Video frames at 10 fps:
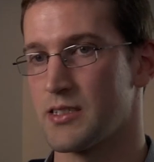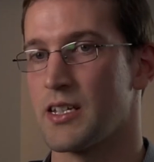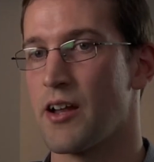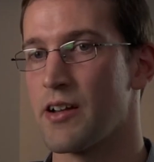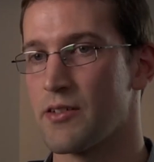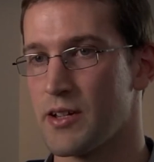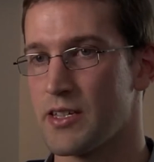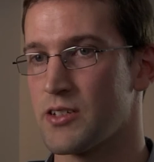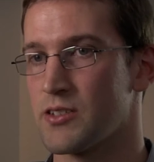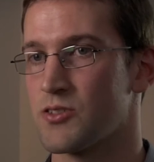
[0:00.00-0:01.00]
is an area where
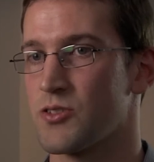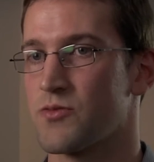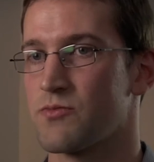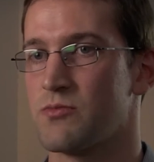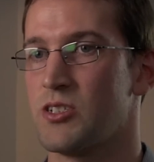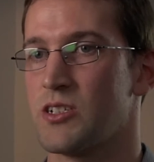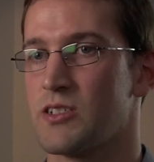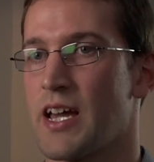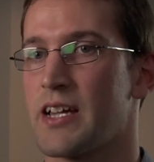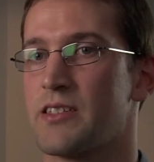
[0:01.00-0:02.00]
you can
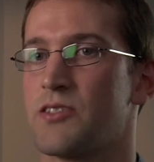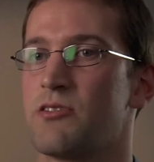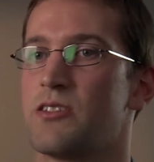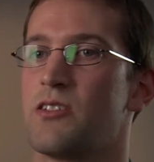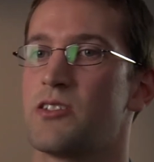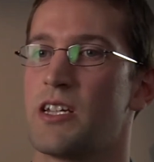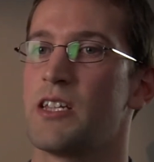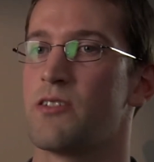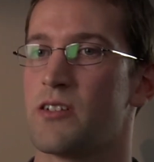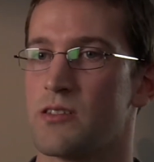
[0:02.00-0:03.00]
take this research
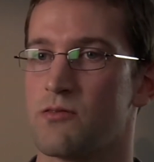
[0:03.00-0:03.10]
anywhere in the